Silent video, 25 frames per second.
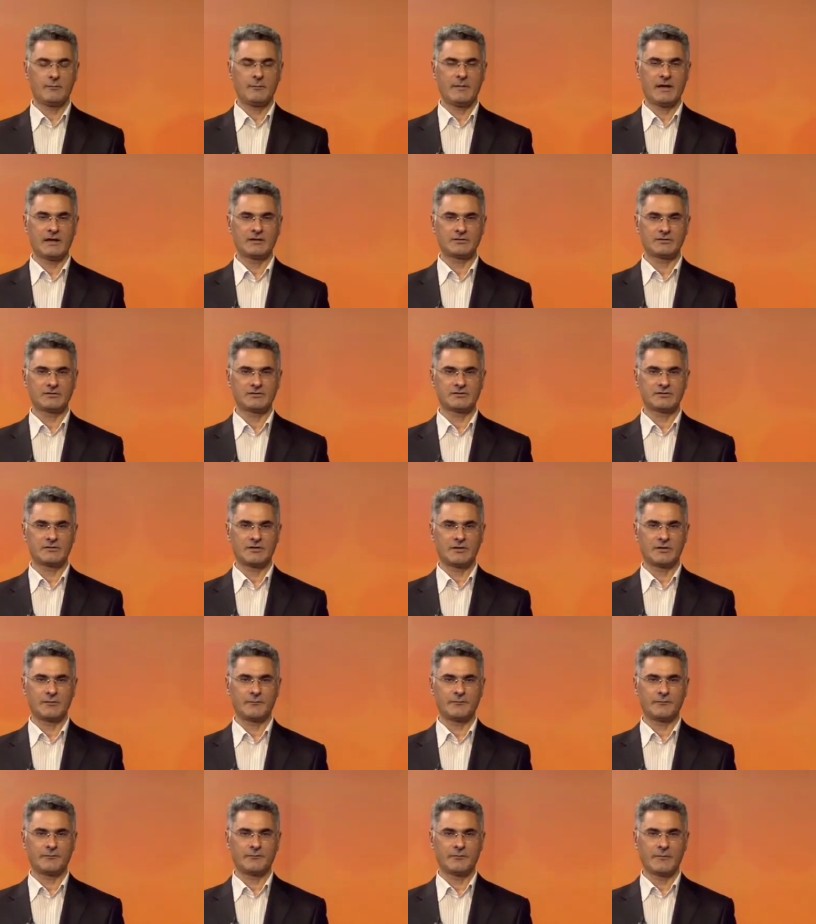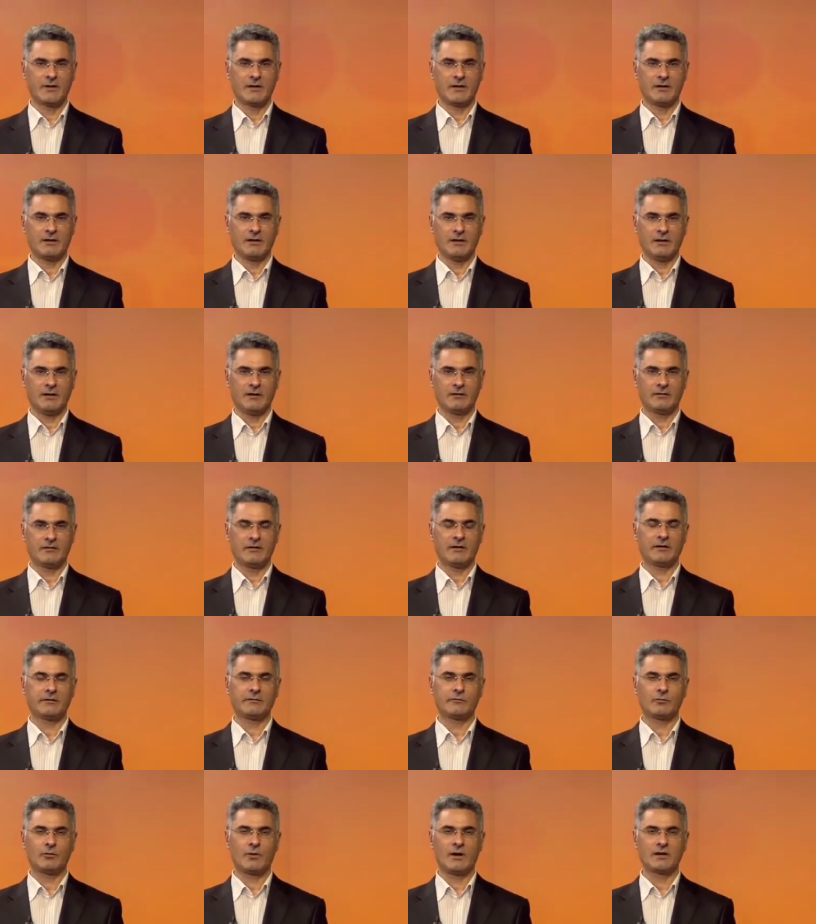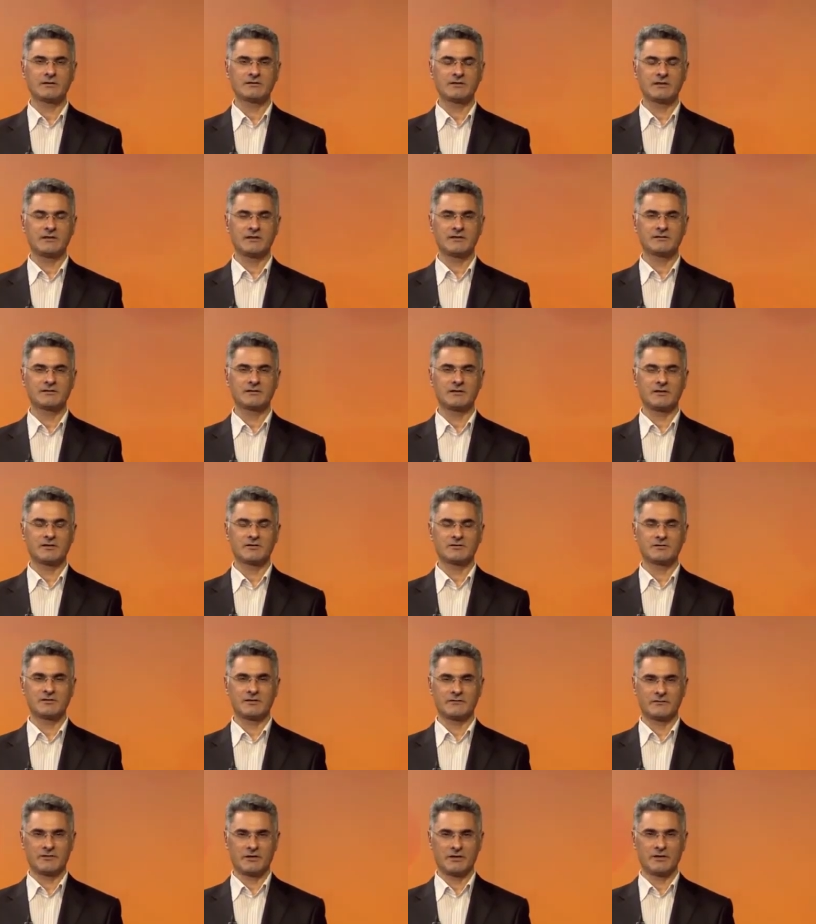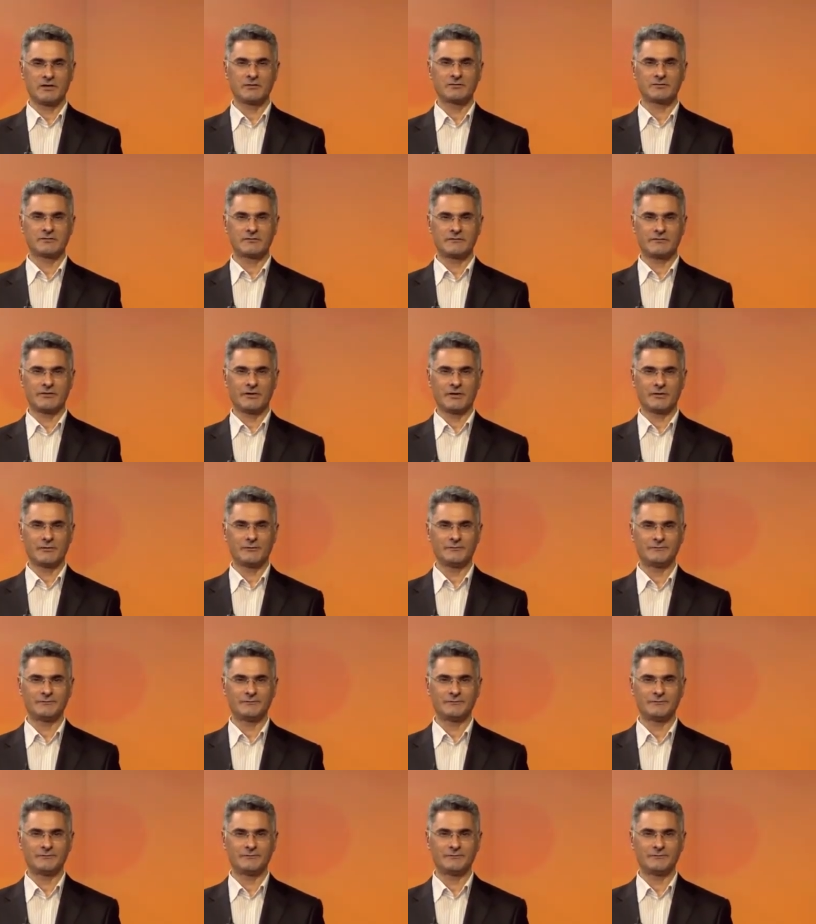Manchester. And thank you for watching this edition of the News Review.